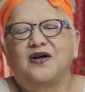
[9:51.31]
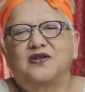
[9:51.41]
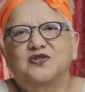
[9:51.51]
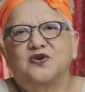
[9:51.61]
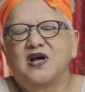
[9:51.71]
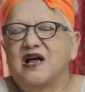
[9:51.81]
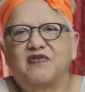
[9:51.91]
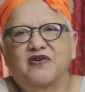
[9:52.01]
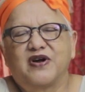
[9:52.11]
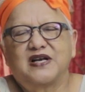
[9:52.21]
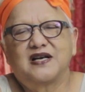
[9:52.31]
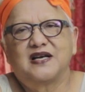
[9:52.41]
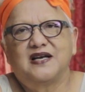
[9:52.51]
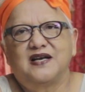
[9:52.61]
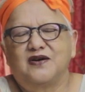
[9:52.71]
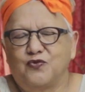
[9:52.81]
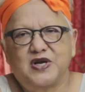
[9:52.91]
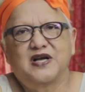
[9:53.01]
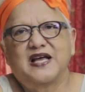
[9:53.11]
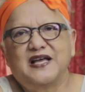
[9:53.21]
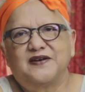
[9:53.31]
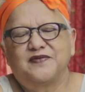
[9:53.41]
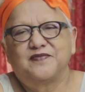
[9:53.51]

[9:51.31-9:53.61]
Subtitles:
also have a great week ahead.